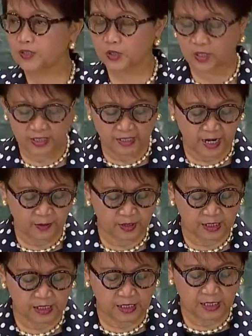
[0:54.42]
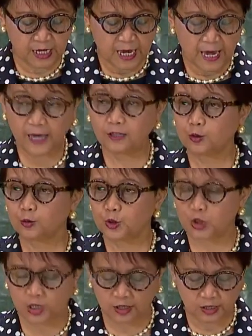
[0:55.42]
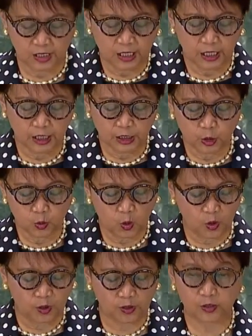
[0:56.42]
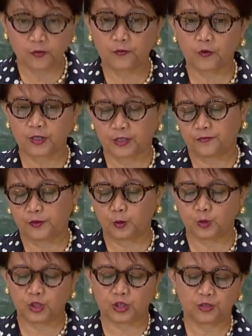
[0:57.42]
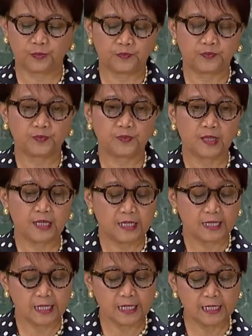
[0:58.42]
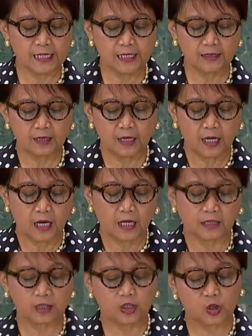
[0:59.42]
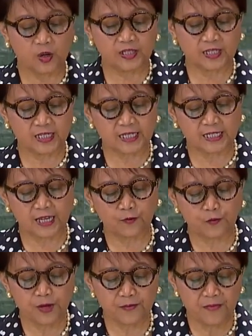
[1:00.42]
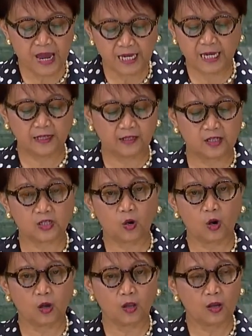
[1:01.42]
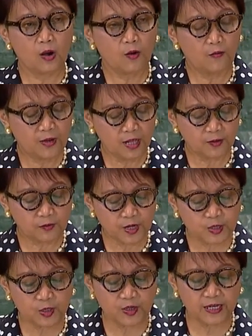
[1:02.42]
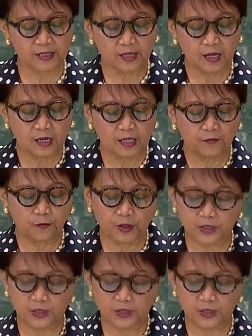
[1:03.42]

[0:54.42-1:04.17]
solidarity and to chart a new course for the future. Indeed, the choices that we make in this hall will resonate for